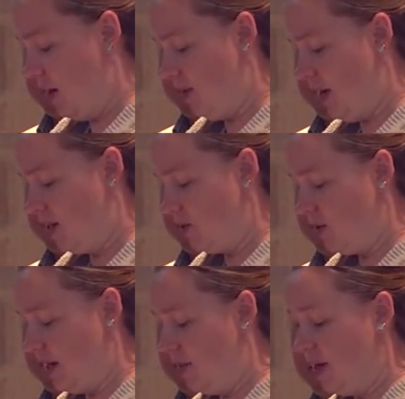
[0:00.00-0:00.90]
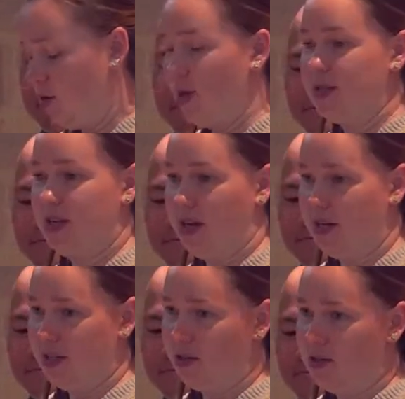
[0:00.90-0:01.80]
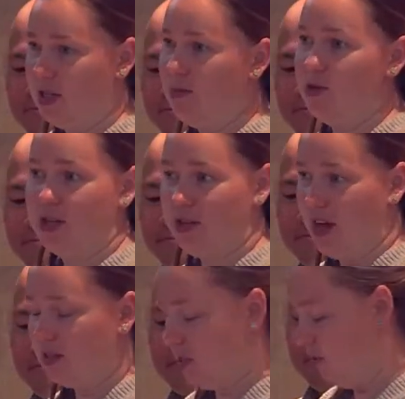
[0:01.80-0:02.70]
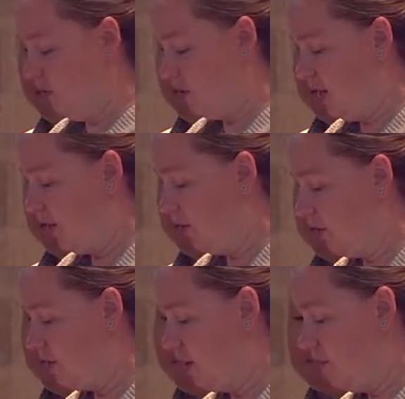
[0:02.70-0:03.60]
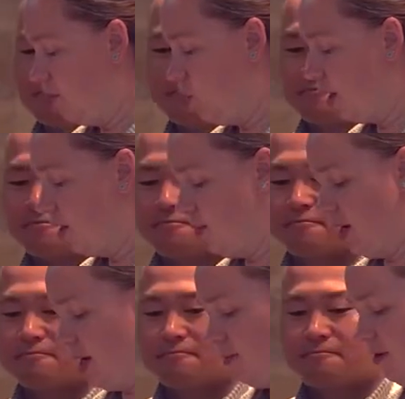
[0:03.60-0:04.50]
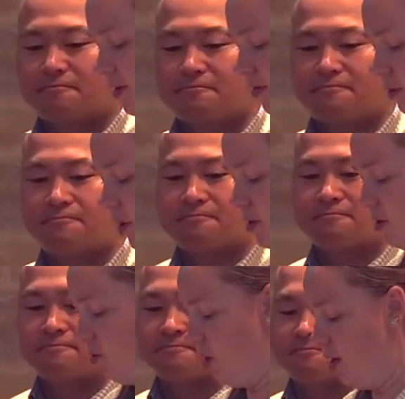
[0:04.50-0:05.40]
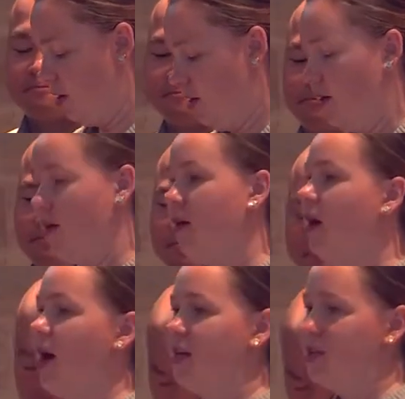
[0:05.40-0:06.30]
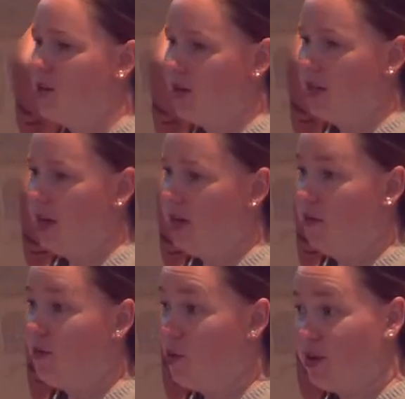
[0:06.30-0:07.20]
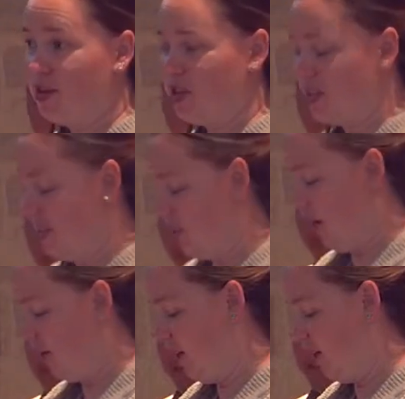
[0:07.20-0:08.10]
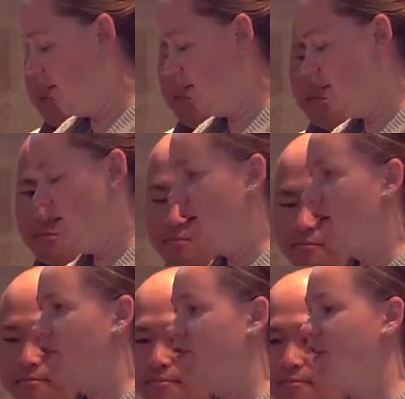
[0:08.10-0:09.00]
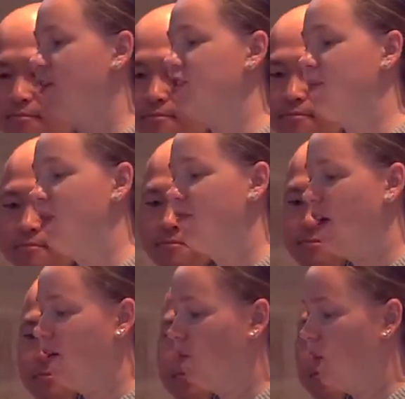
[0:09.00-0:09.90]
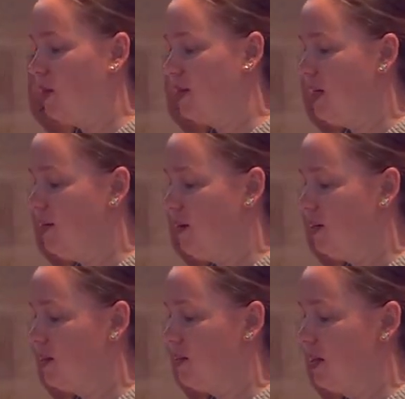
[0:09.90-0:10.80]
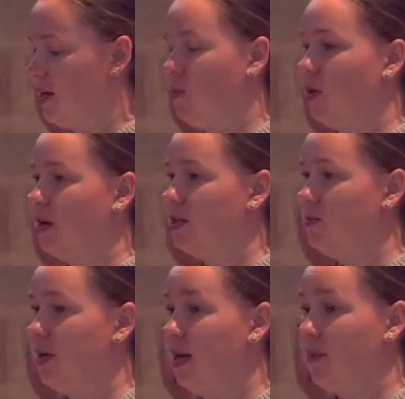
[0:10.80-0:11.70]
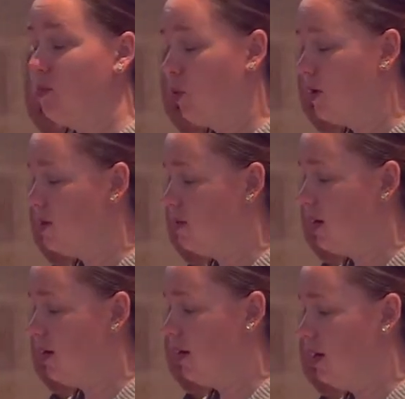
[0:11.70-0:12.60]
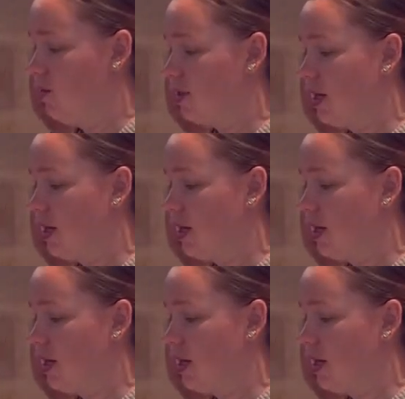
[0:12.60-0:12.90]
I began to attend their Wednesday night dinners and music classes for their toddlers, and it quickly became my favorite parts of the week. I started attending for more than just the childcare. The fellowship I found on Wednesday evenings and Sunday mornings became important to me, and it